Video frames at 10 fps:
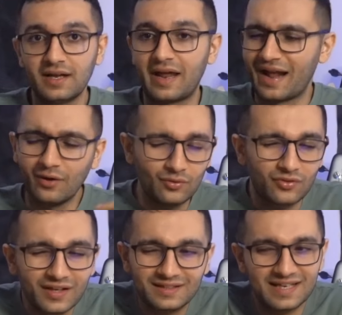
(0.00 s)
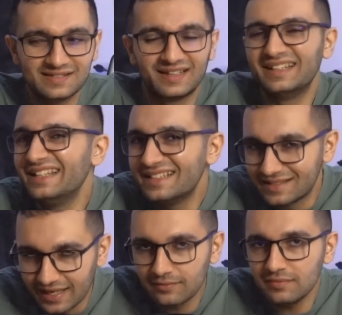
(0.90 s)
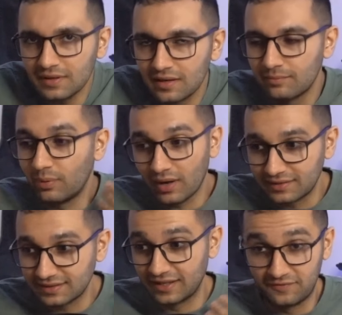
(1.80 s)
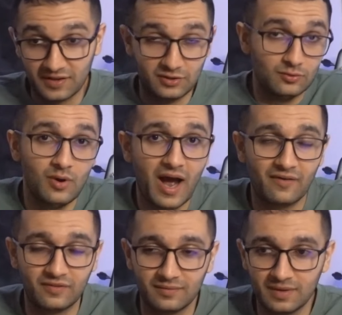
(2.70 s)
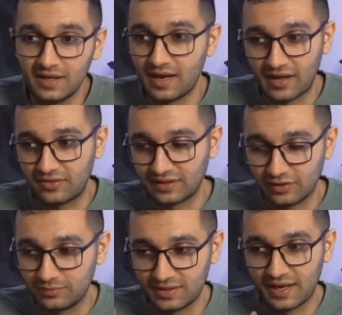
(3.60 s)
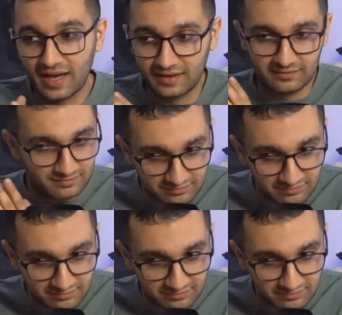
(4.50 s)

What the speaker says: And I don't think Tesla needs him, but if they do have him, I think they'll be ahead